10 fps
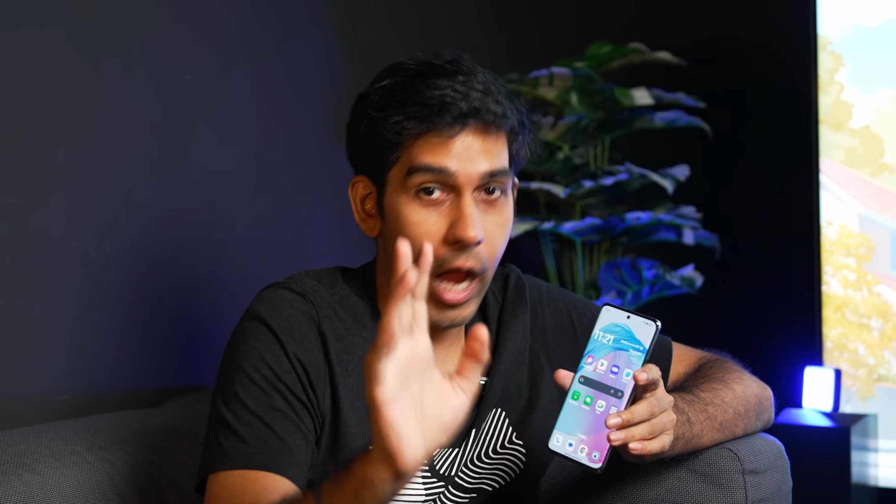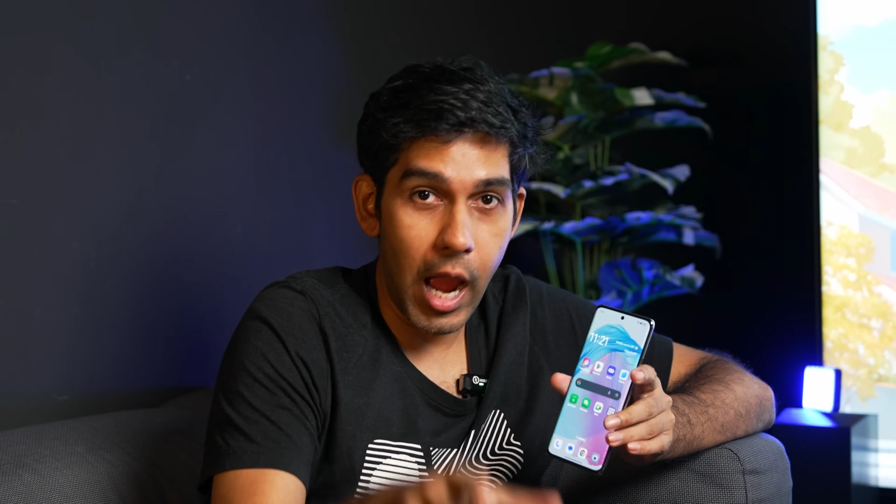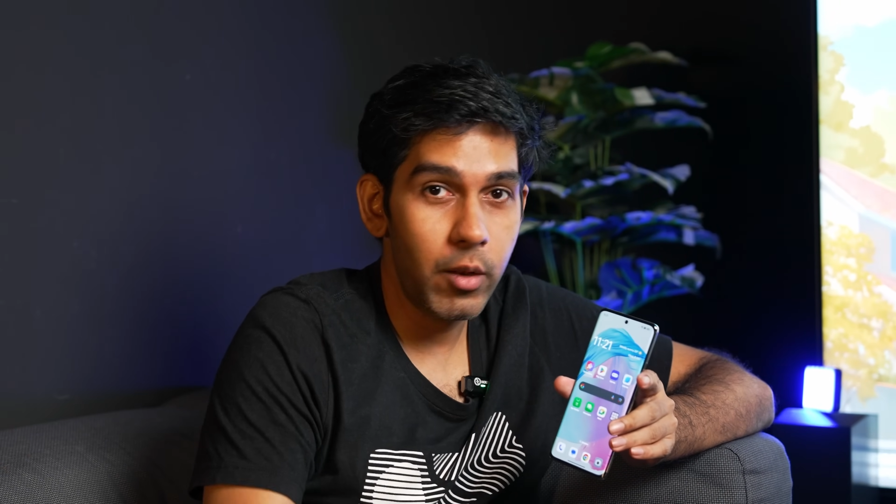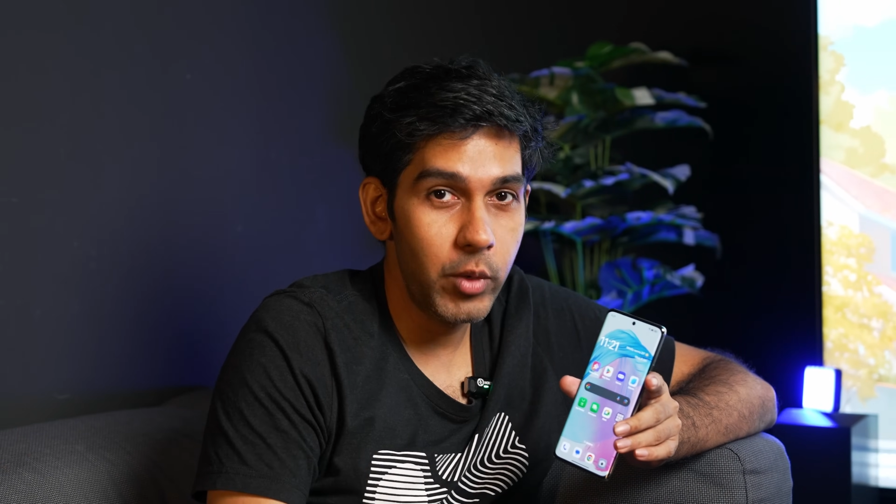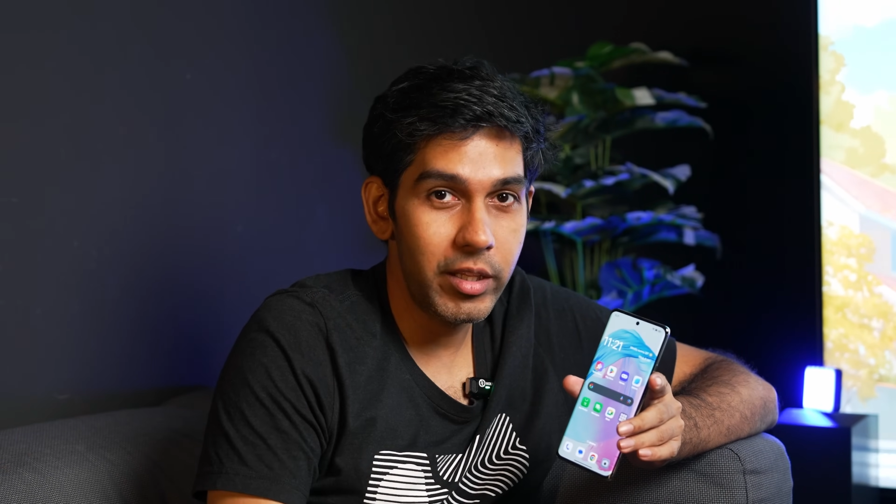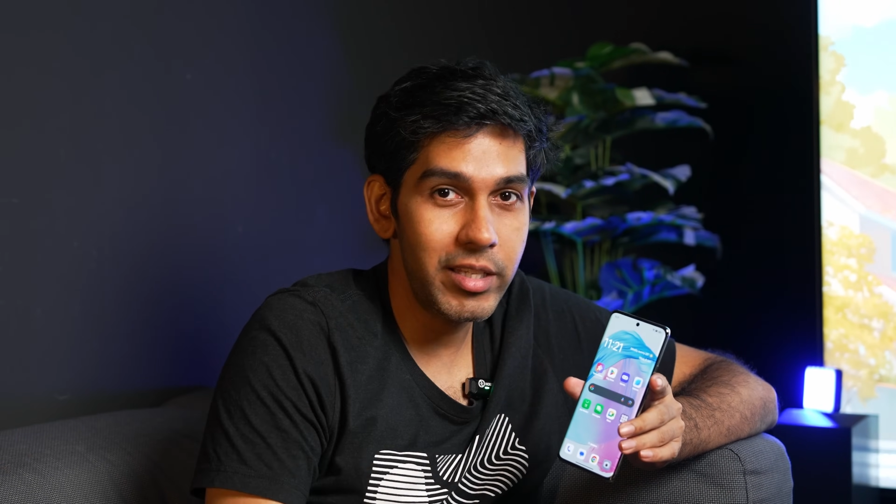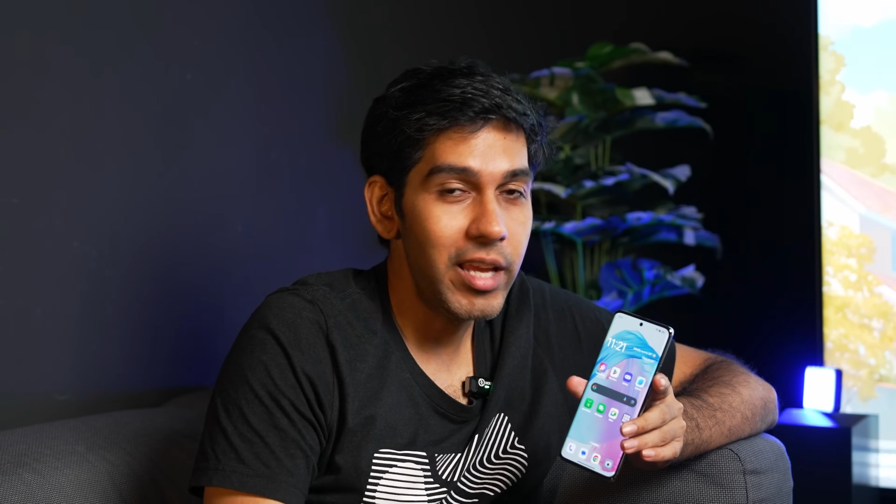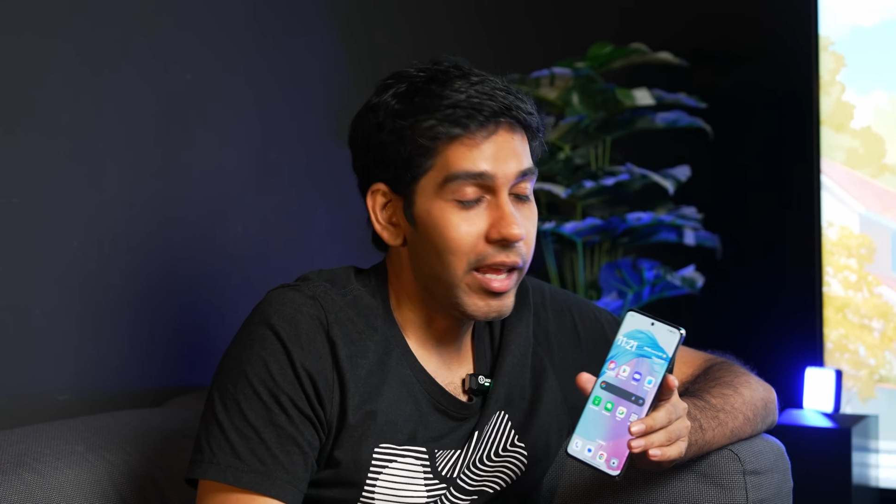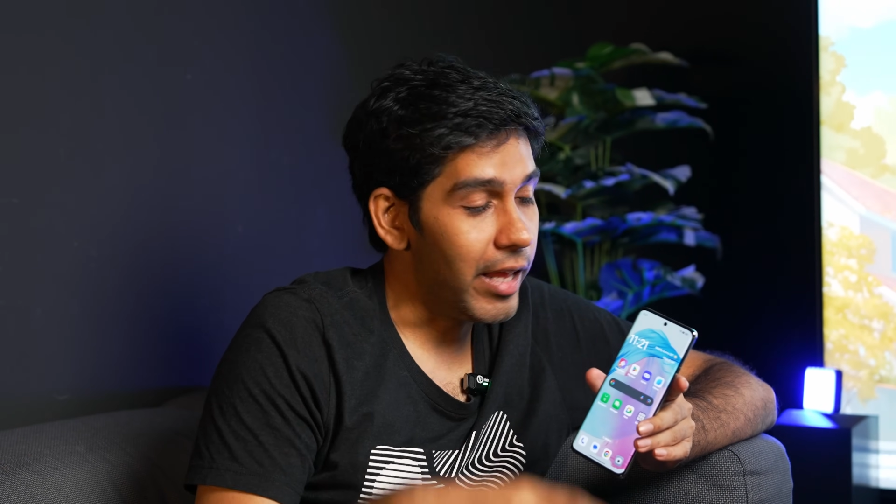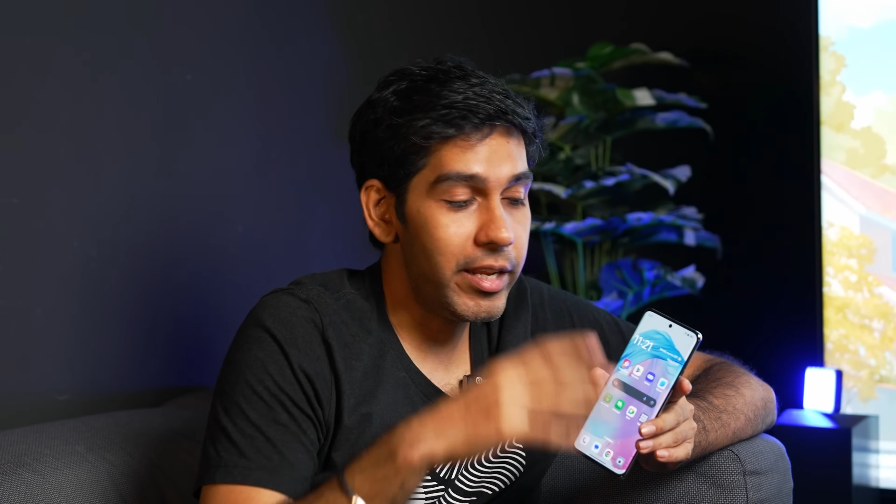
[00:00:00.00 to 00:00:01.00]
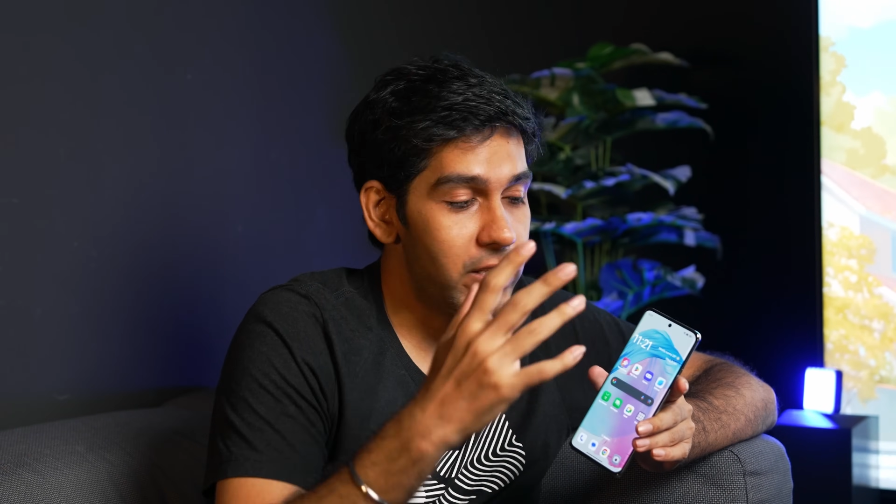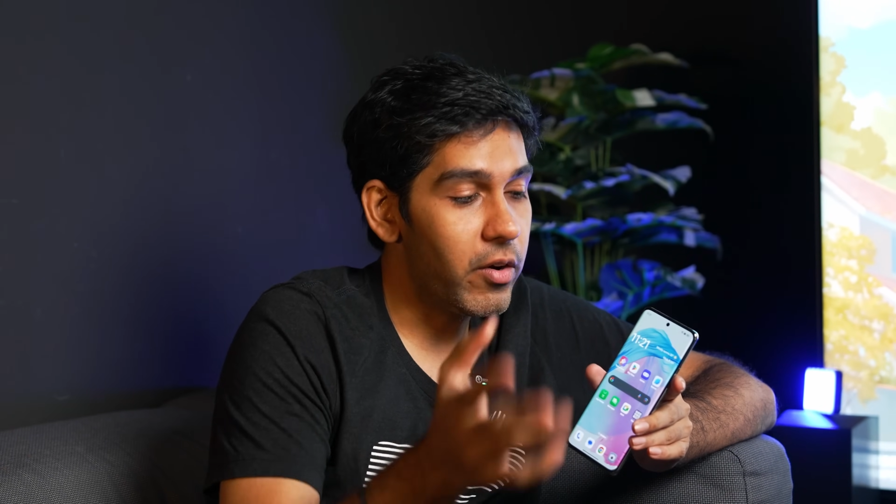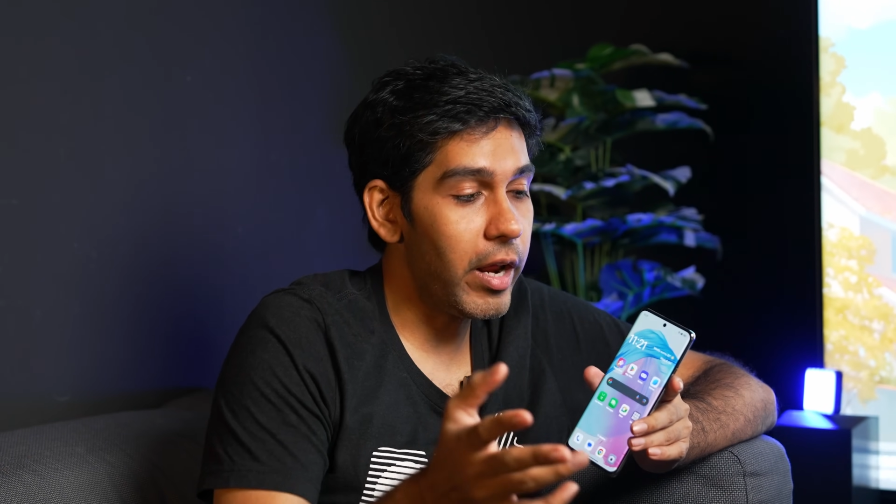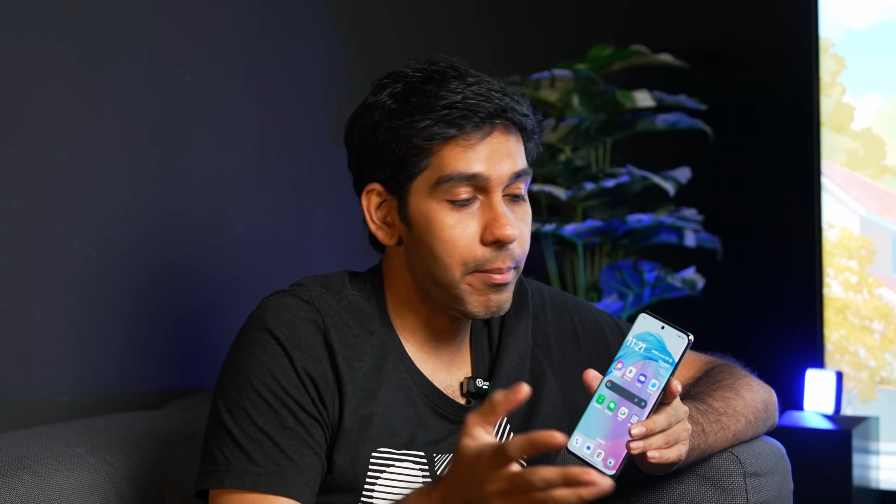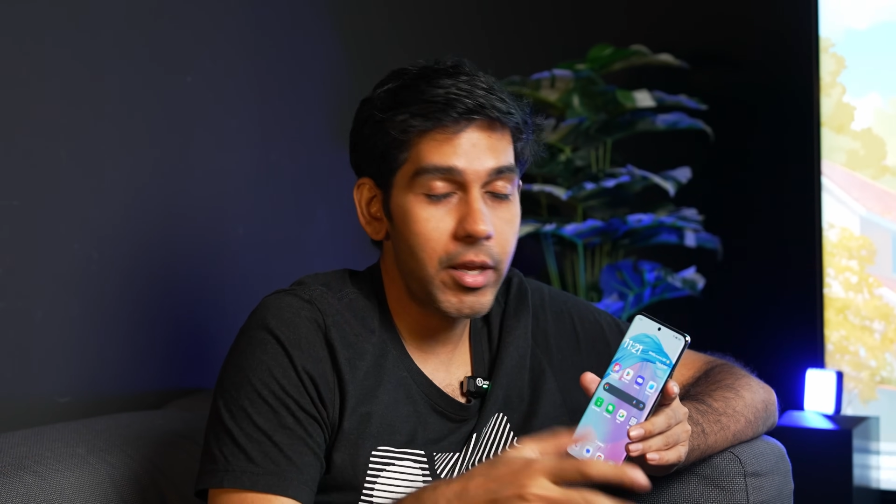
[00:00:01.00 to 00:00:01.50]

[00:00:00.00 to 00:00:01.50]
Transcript: hard with this, then it's great